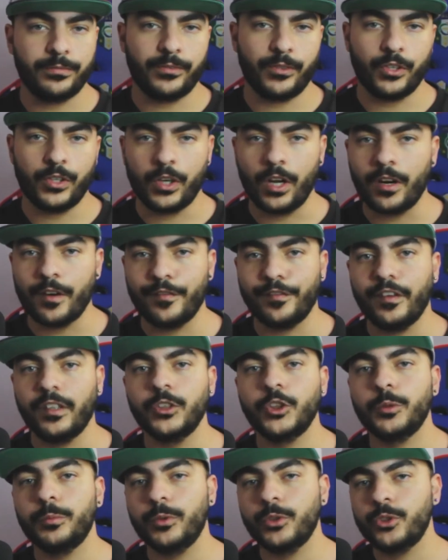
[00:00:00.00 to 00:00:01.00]
for
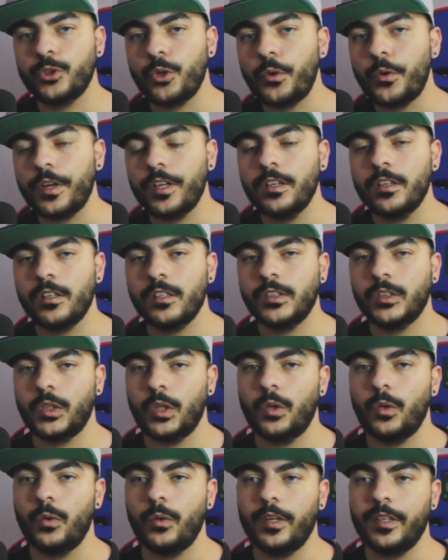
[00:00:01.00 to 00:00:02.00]
non-fungible token.
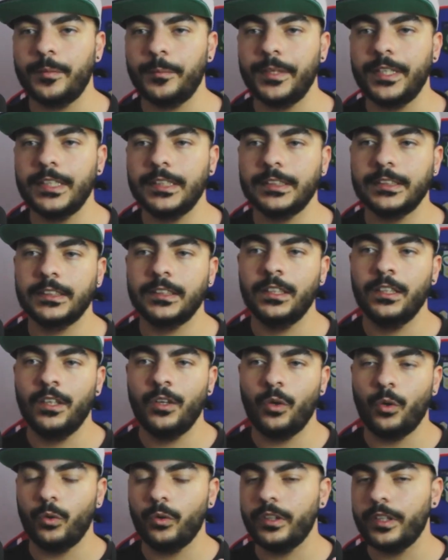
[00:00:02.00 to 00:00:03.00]
So it means
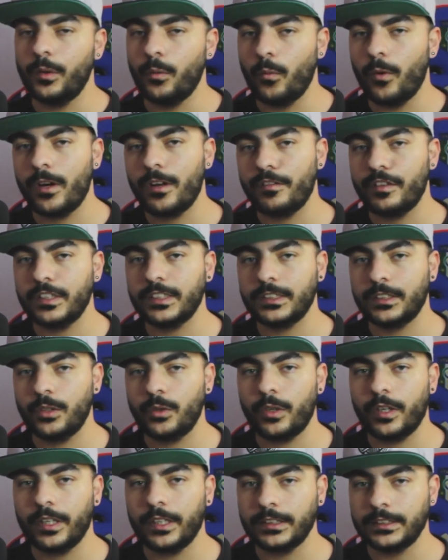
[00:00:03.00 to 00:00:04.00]
only one of this
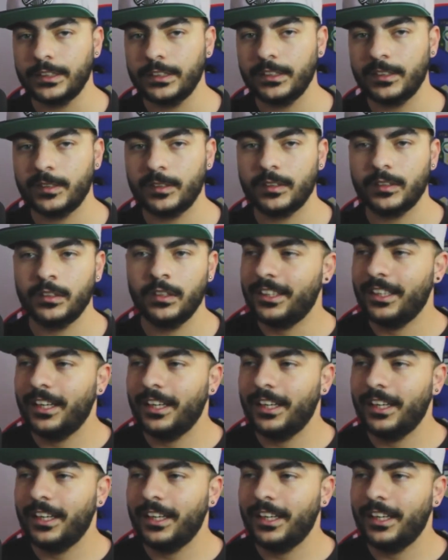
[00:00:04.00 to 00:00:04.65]
token exists.